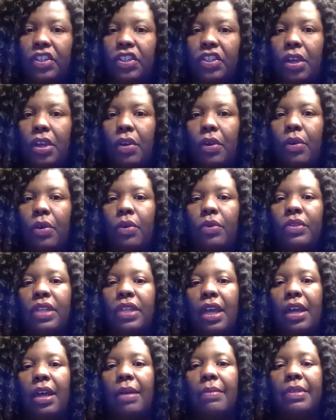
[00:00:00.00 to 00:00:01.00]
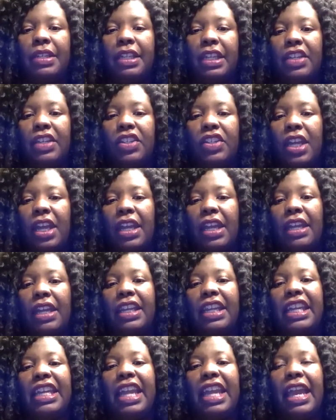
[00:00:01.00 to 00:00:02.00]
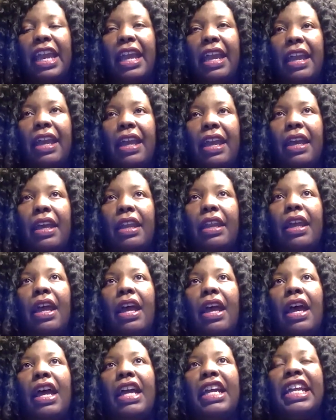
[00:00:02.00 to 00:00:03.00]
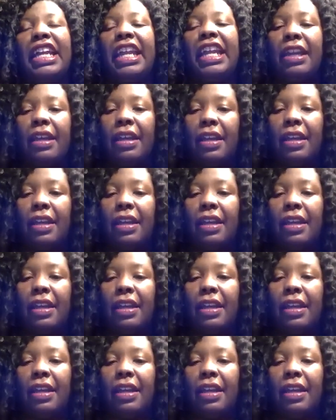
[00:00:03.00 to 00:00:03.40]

shows um DJing. He had Who? Uh, he,